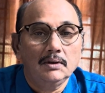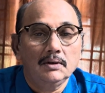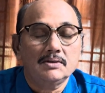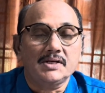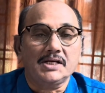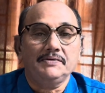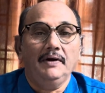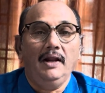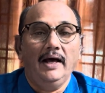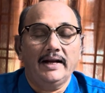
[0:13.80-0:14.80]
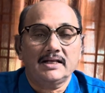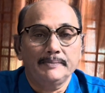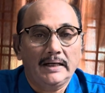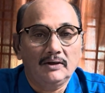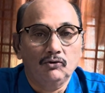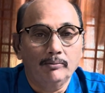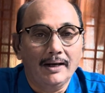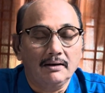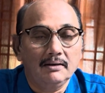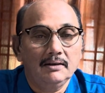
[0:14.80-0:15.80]
sexual harassment of
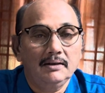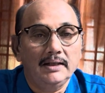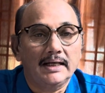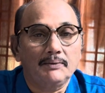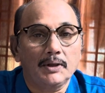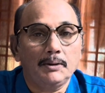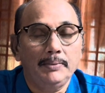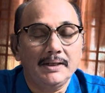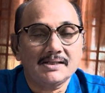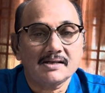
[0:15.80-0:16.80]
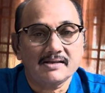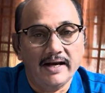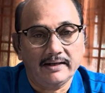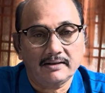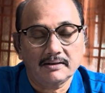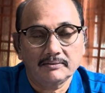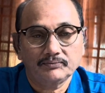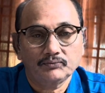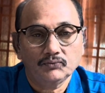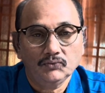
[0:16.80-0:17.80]
women at workplaces act
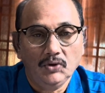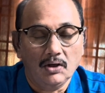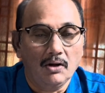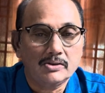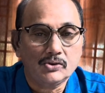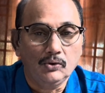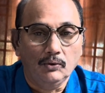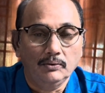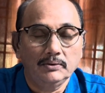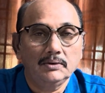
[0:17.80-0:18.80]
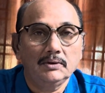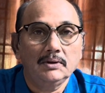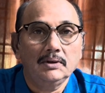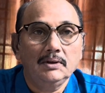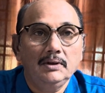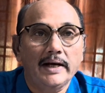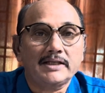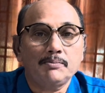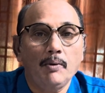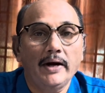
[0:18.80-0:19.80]
and also
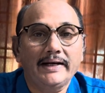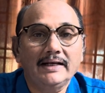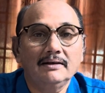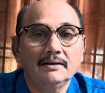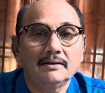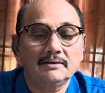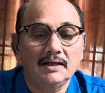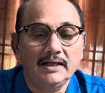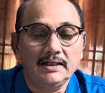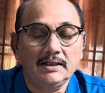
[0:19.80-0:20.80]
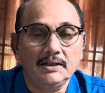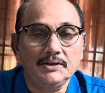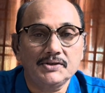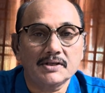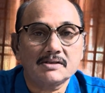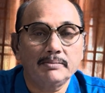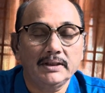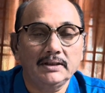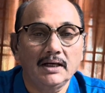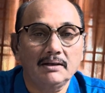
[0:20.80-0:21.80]
exploiting the lady teachers by
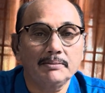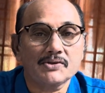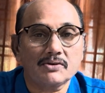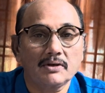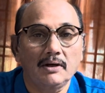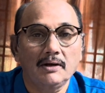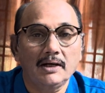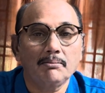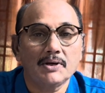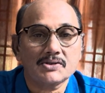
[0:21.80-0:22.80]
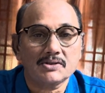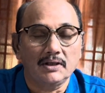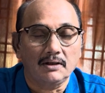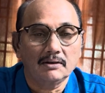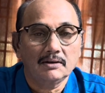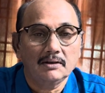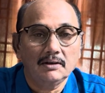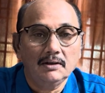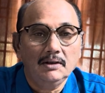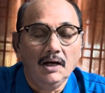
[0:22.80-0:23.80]
the headmaster
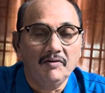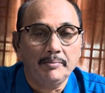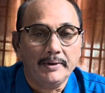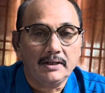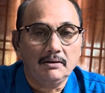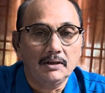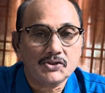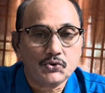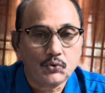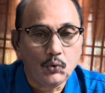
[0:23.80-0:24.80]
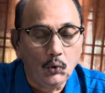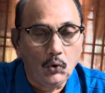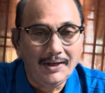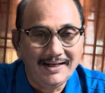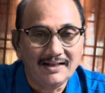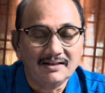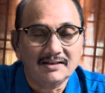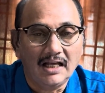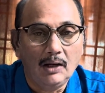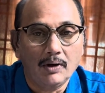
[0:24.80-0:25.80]
of a particular school in
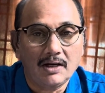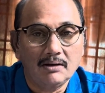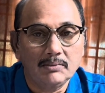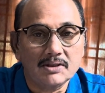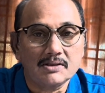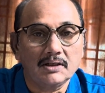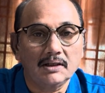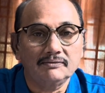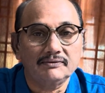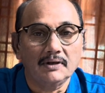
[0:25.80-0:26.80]
Thalavakkam district of